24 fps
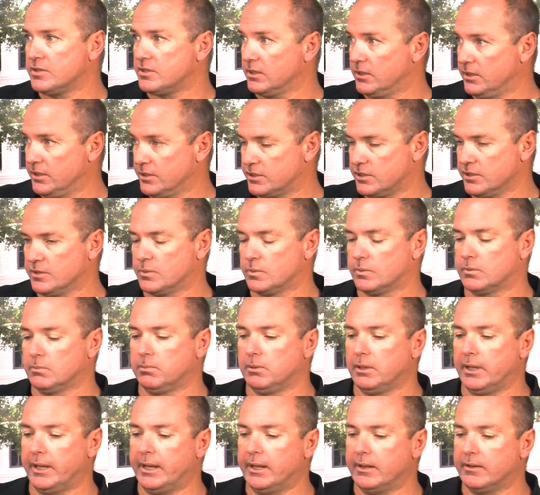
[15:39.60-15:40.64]
and issues with
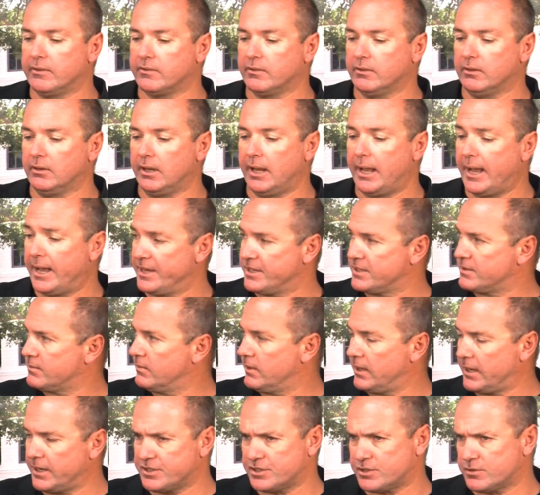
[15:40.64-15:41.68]
plants and
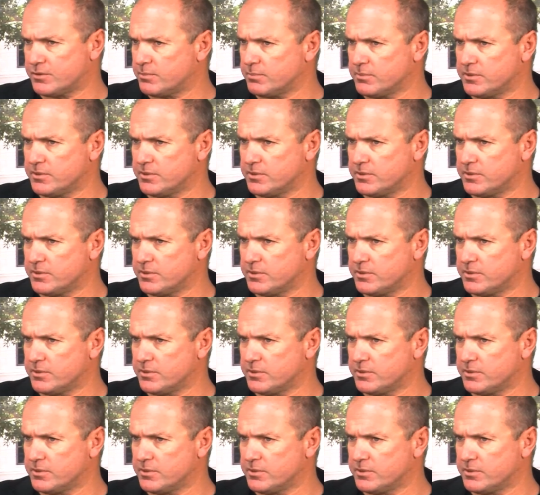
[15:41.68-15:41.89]
hazardous